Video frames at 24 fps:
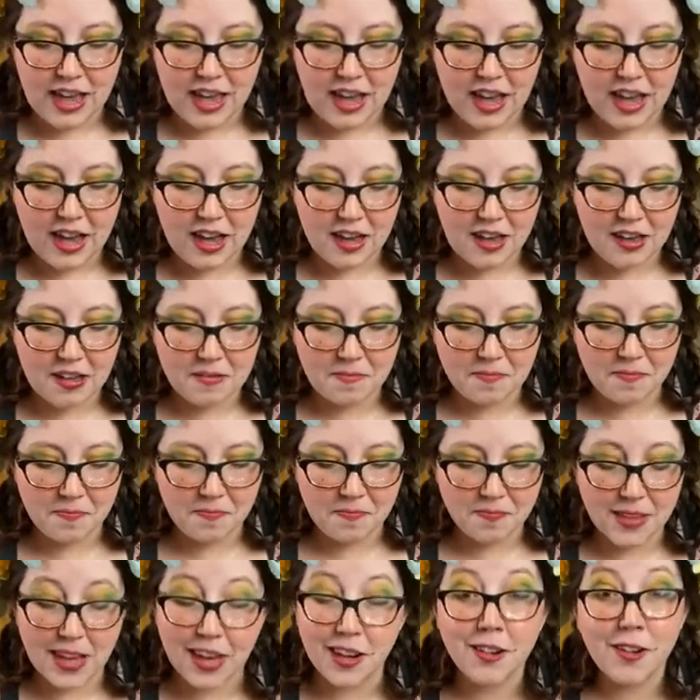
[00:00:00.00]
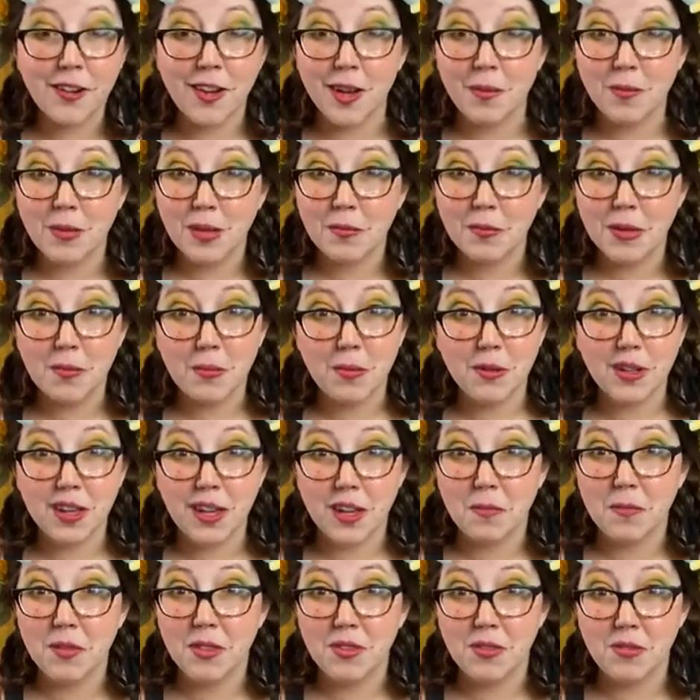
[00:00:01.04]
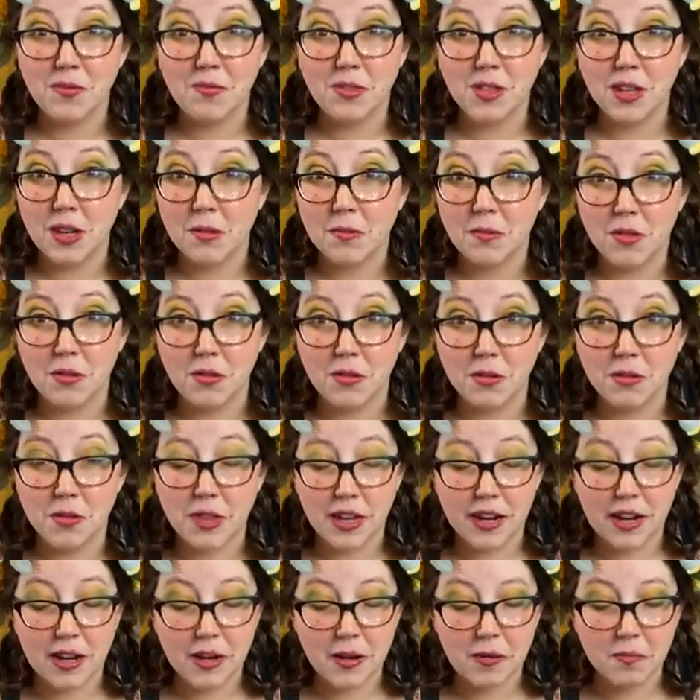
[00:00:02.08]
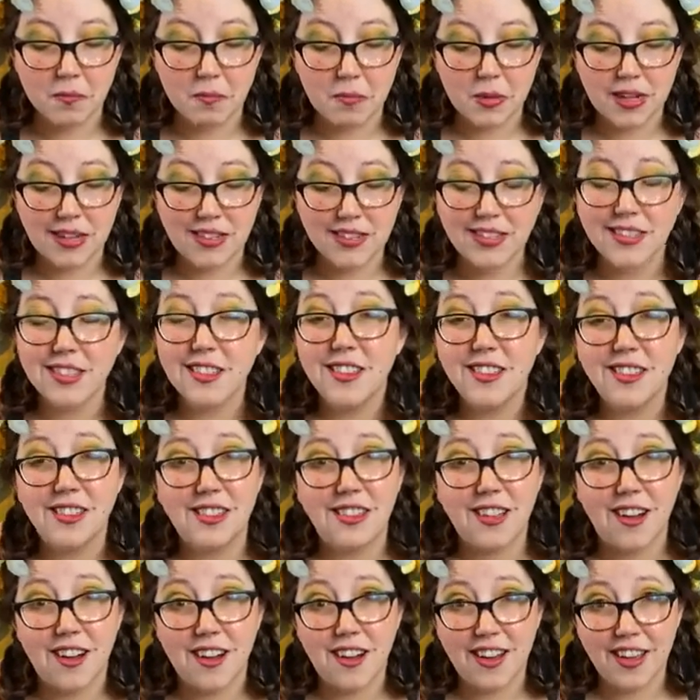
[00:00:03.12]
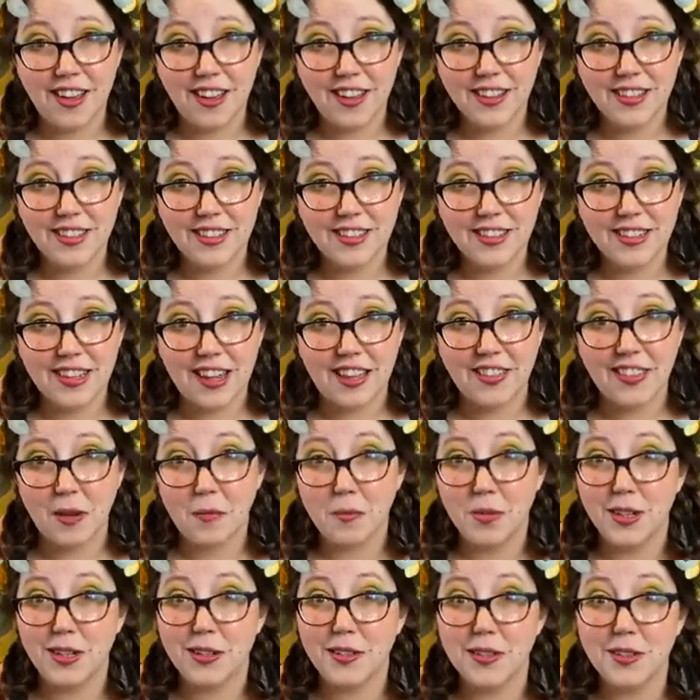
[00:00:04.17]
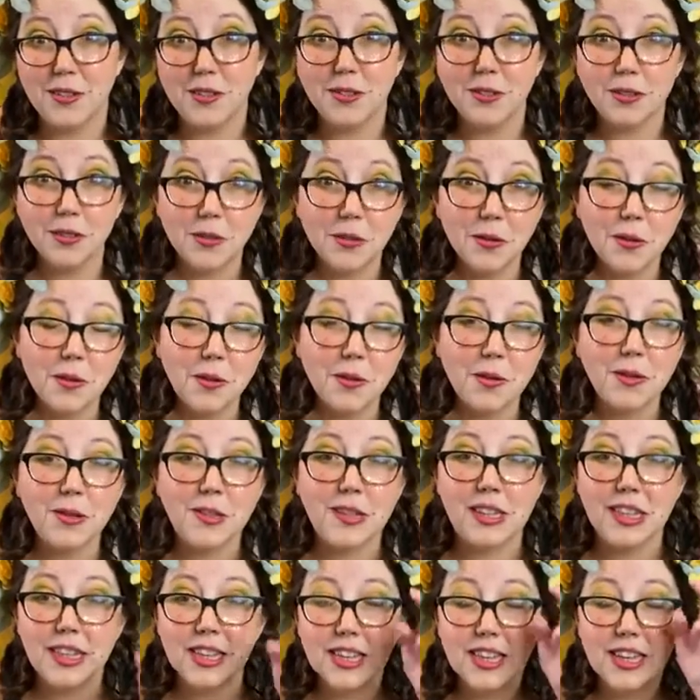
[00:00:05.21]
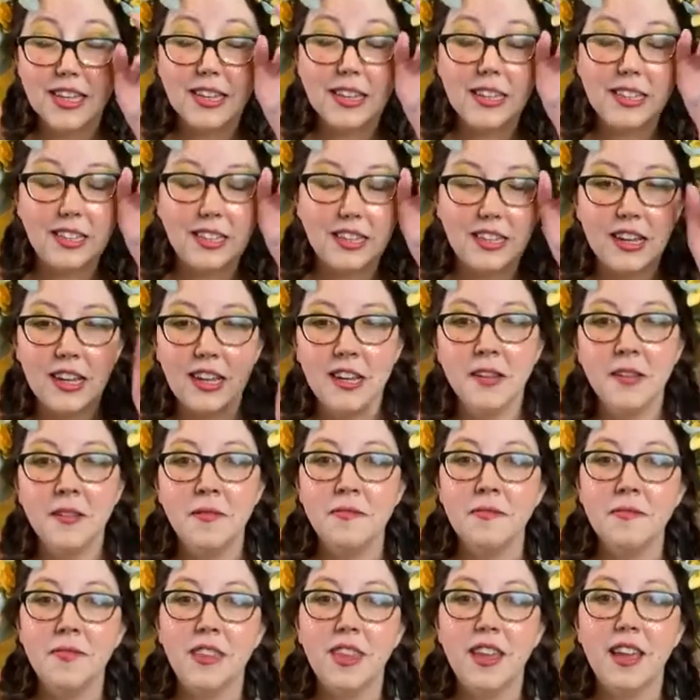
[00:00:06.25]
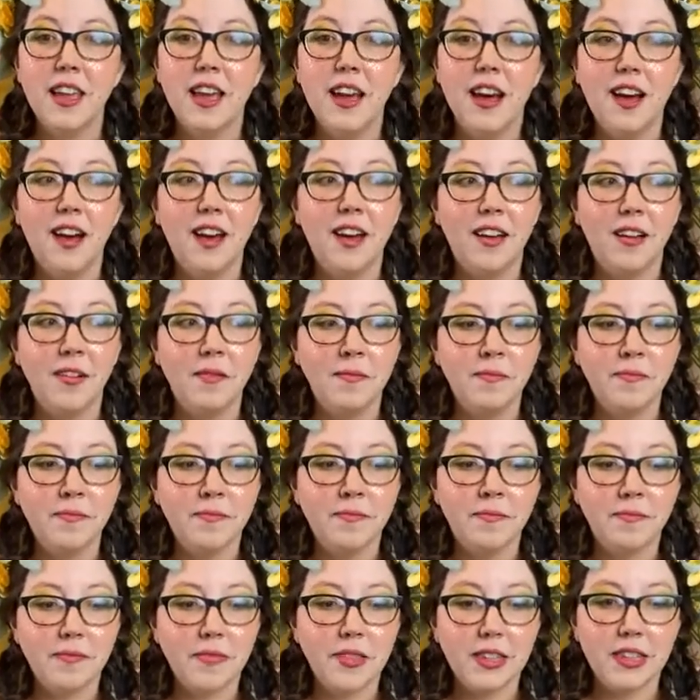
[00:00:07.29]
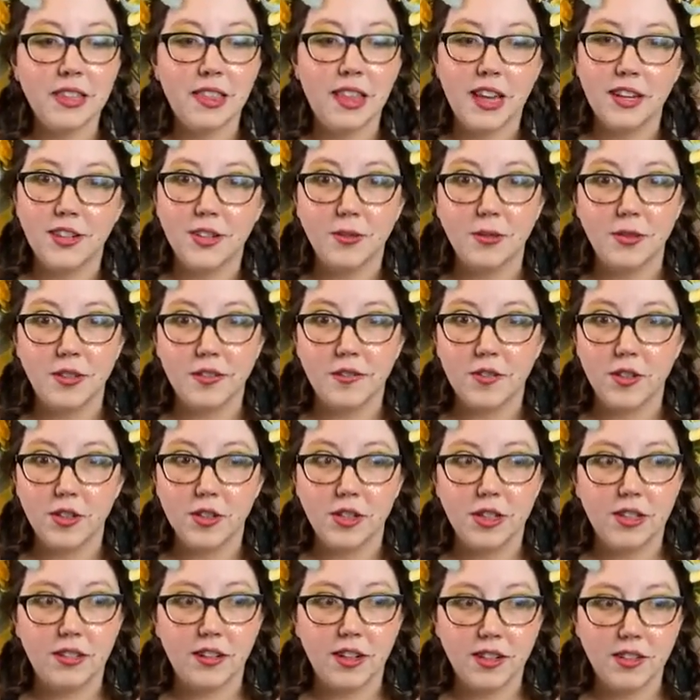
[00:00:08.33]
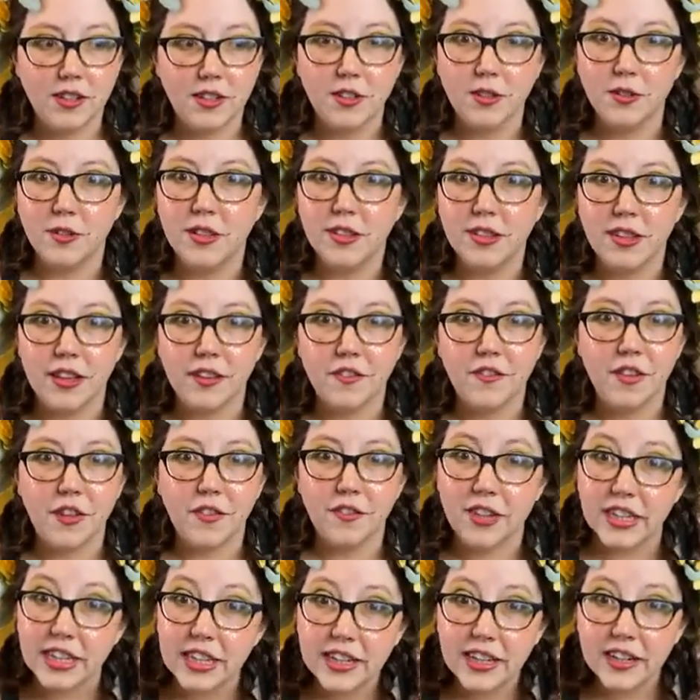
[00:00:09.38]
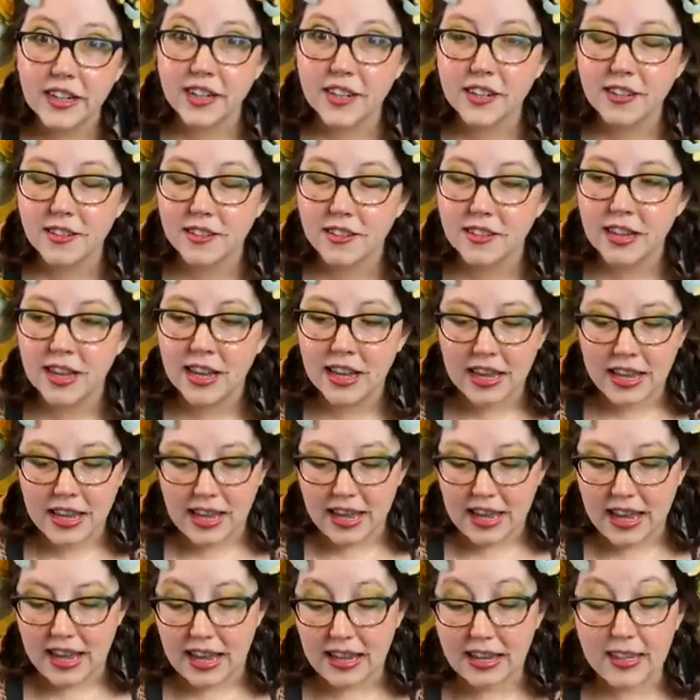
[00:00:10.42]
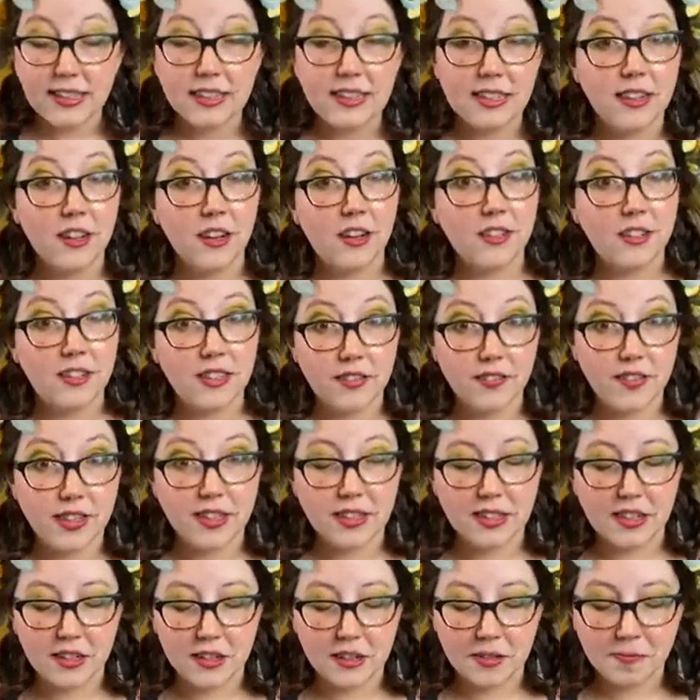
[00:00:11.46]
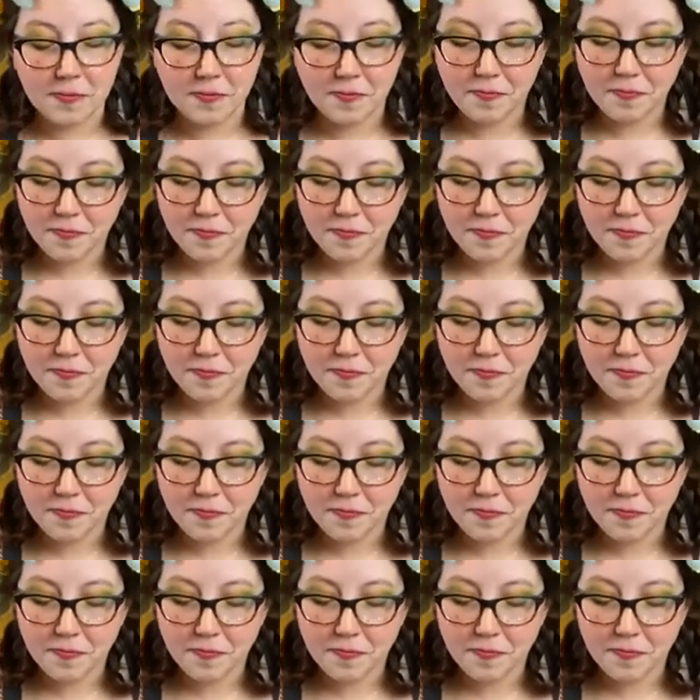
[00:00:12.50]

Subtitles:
I don't know how many people come through there, but it's a lot, and they bring the schools and the kids, and last year was the first year not to do it in like 50 years, and it's in our civic center.